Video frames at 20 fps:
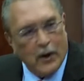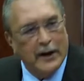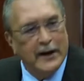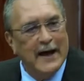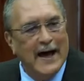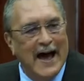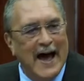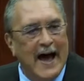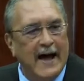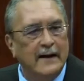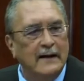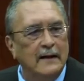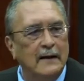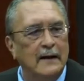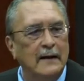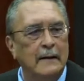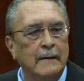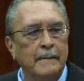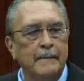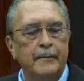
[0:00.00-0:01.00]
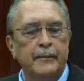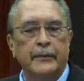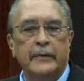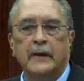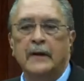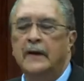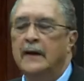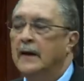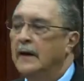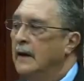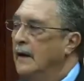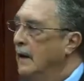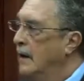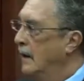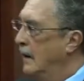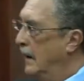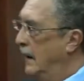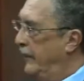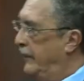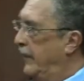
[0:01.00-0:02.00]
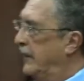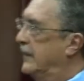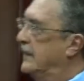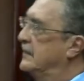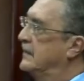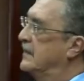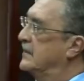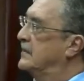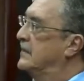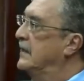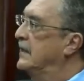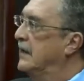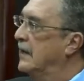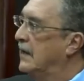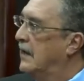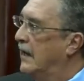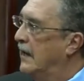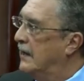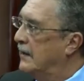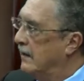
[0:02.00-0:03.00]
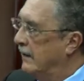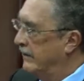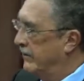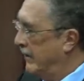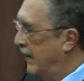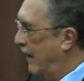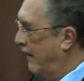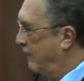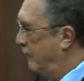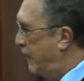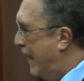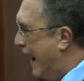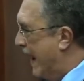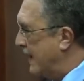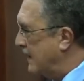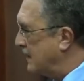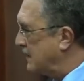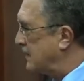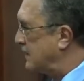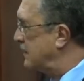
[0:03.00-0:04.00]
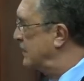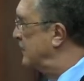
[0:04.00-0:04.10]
hand, if it is a syndicate of banks,